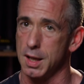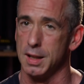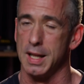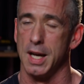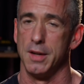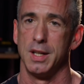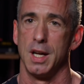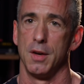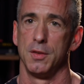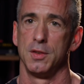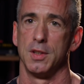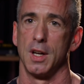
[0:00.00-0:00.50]

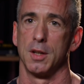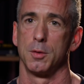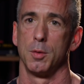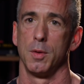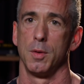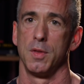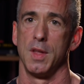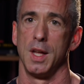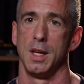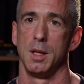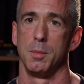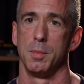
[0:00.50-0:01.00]
interview that is
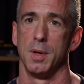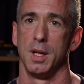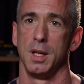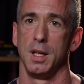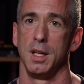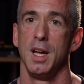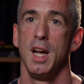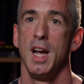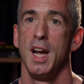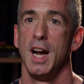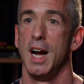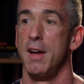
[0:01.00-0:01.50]
directly to the
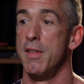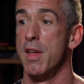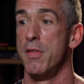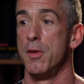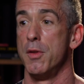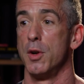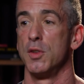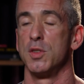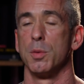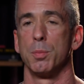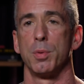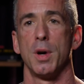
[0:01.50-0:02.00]
camera,
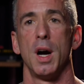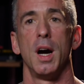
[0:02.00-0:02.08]
like a